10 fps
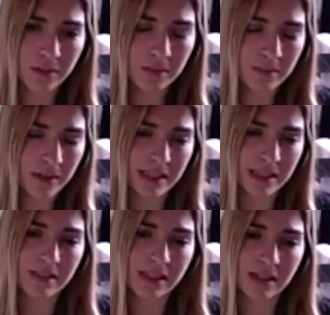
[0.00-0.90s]

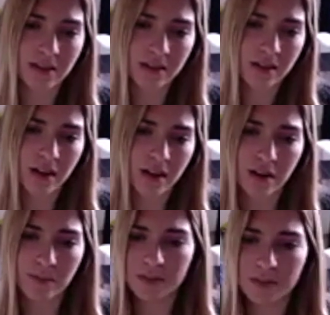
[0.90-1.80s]
editing
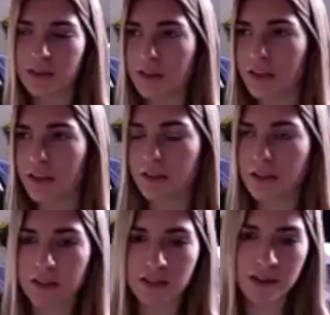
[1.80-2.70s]
the
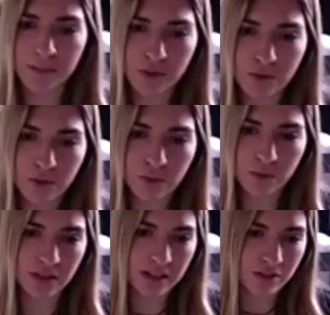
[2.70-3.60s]
nickname you
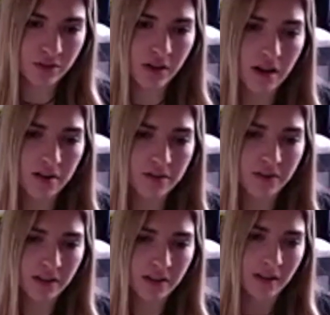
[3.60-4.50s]
would like to have,
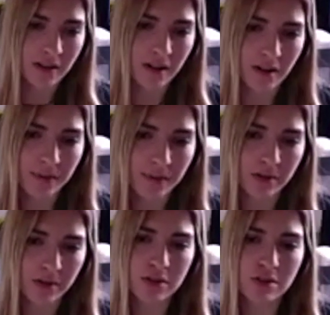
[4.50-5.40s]
and
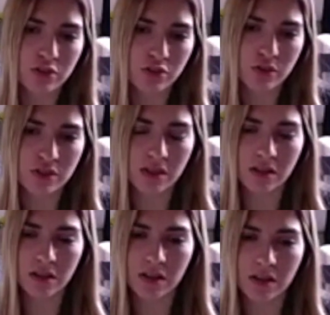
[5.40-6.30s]
also
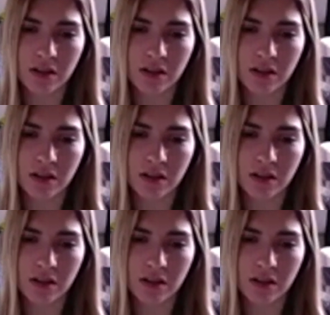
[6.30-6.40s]
choosing